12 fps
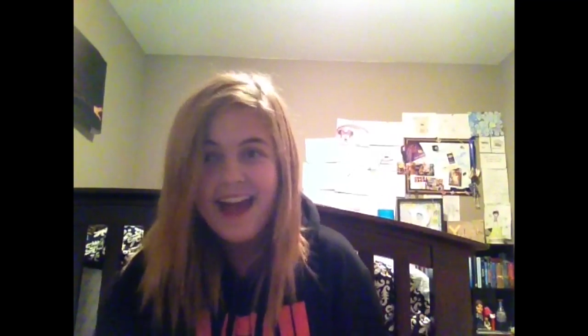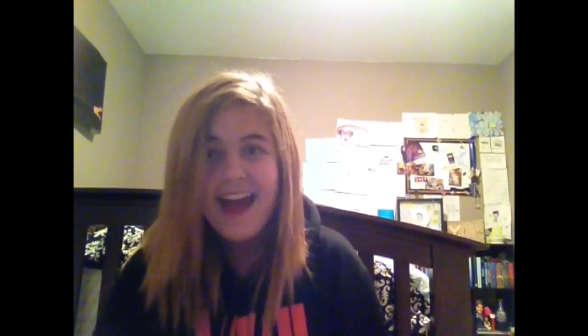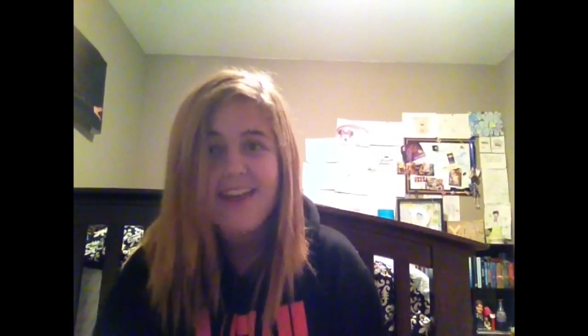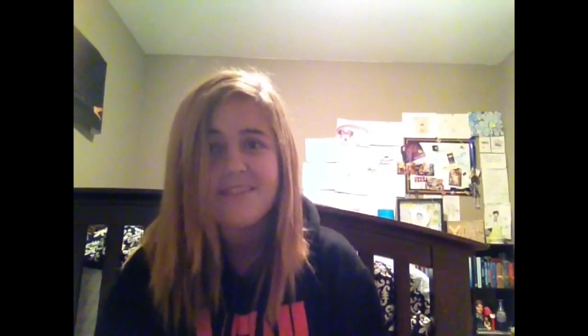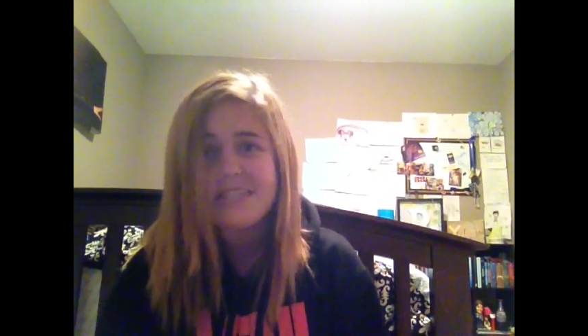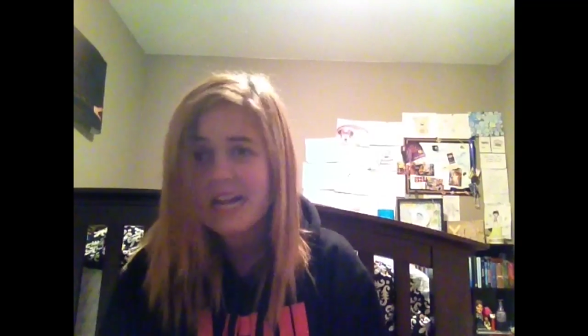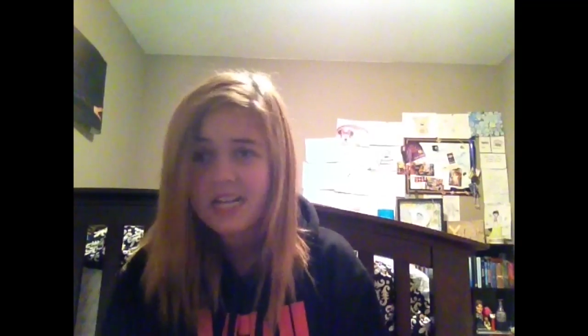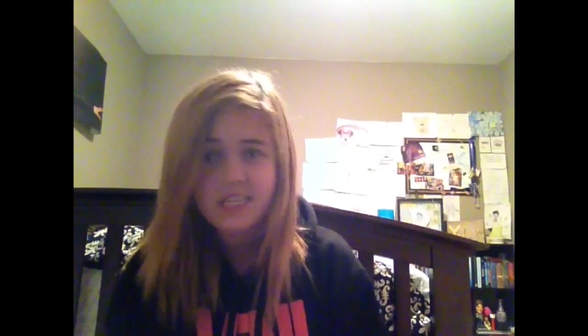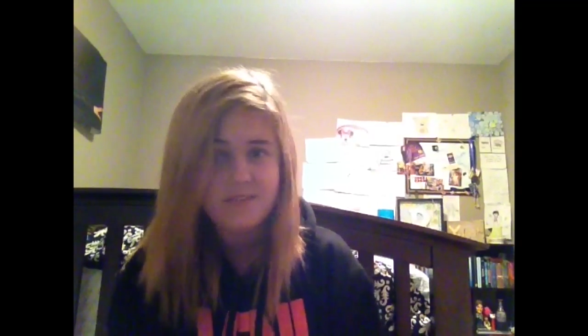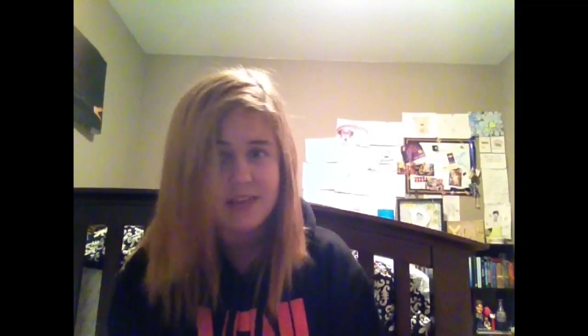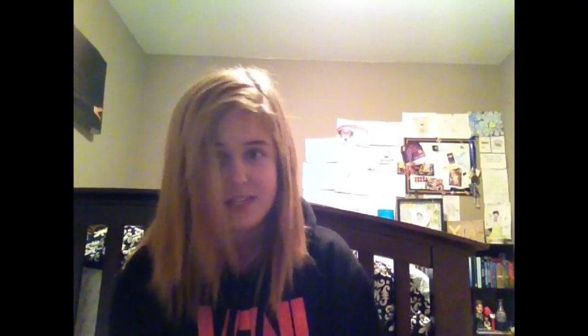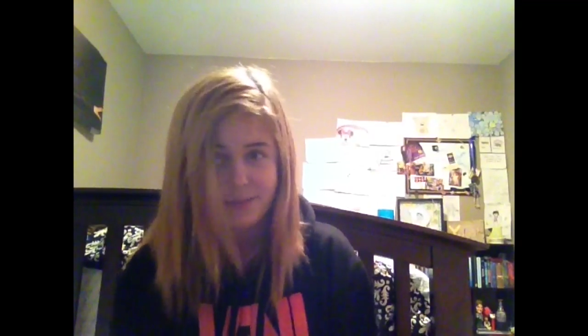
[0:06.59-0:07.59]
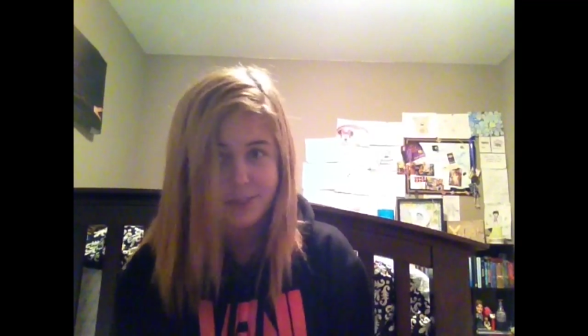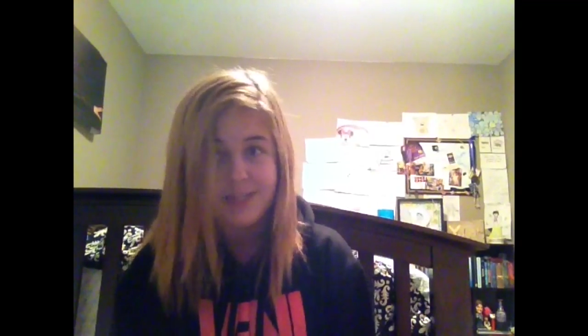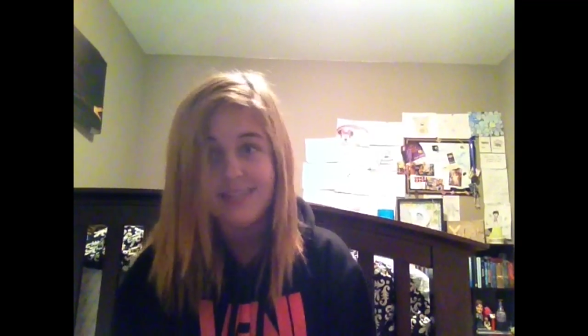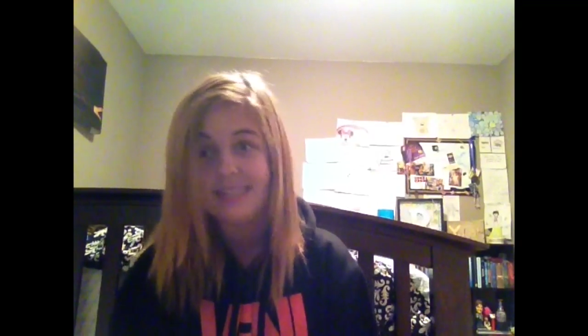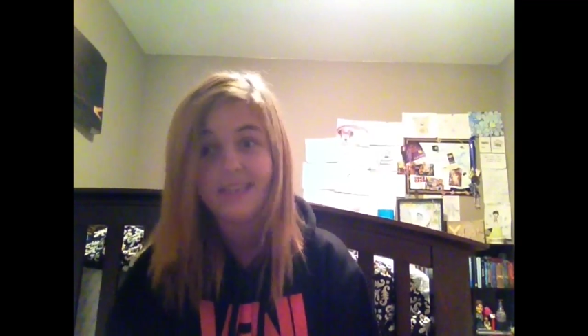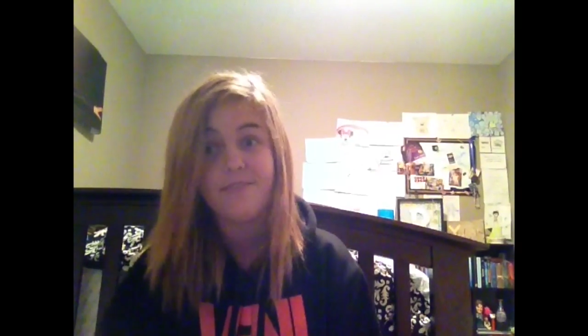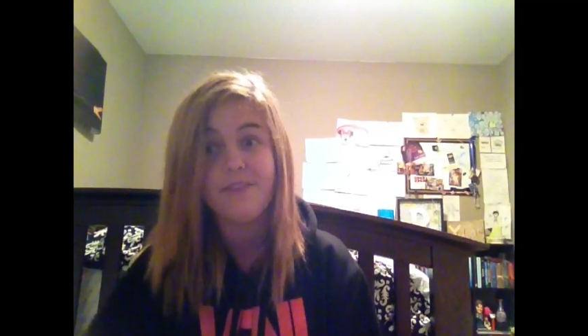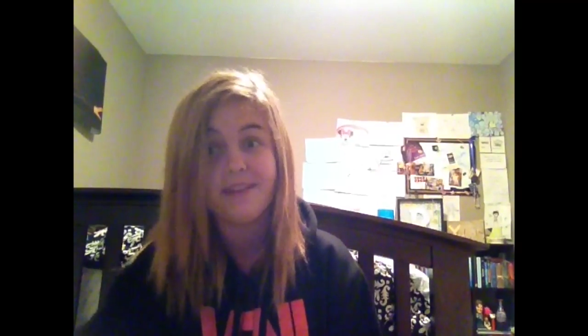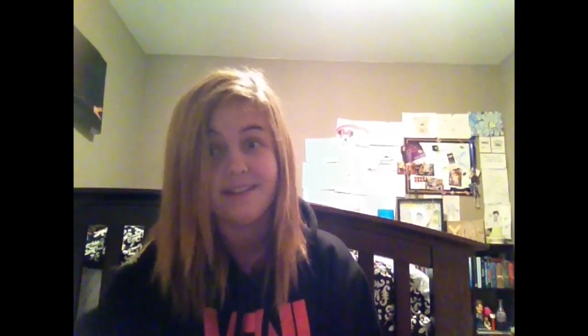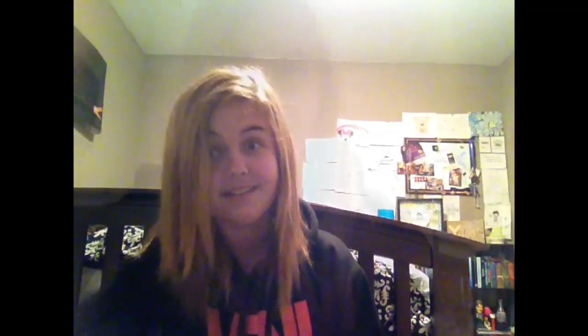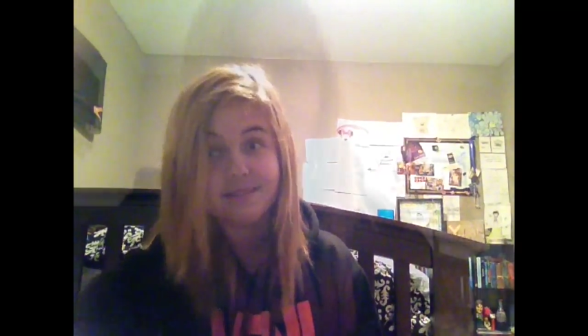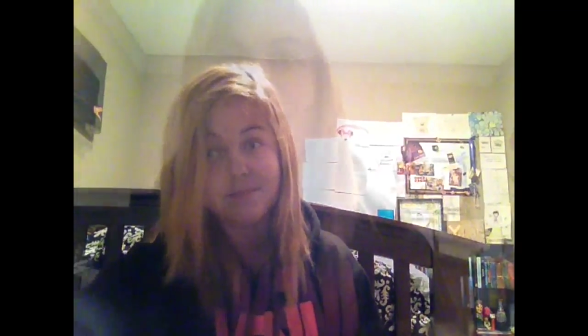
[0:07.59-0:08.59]
I have tons of expertise in the
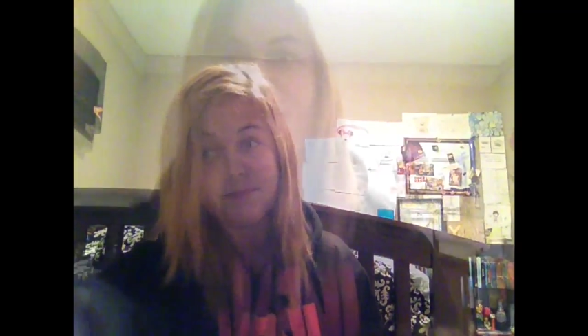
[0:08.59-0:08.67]
field.